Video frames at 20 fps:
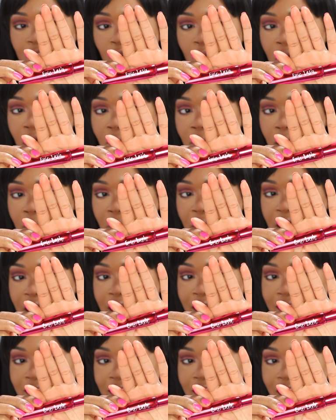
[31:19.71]
Don't mind my
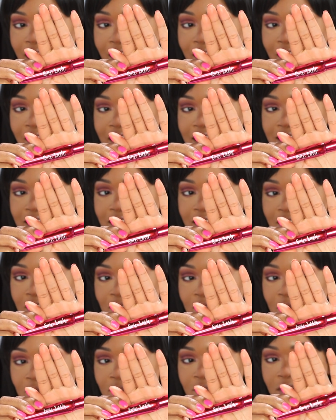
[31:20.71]
pen, guys. I
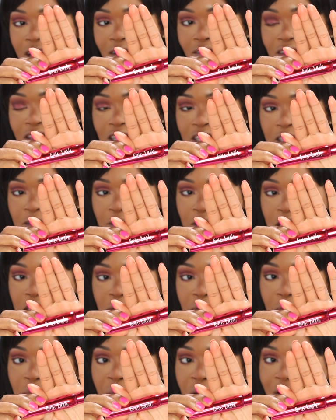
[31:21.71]
know everything's supposed to
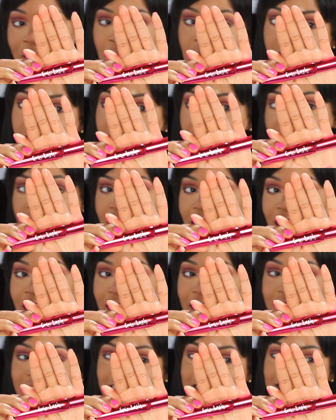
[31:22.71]
be
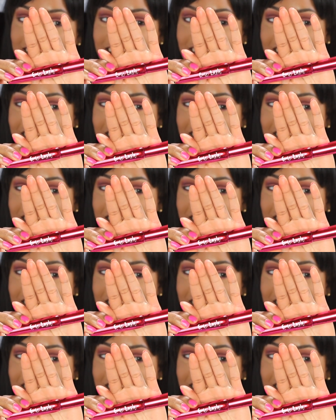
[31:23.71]
perfect.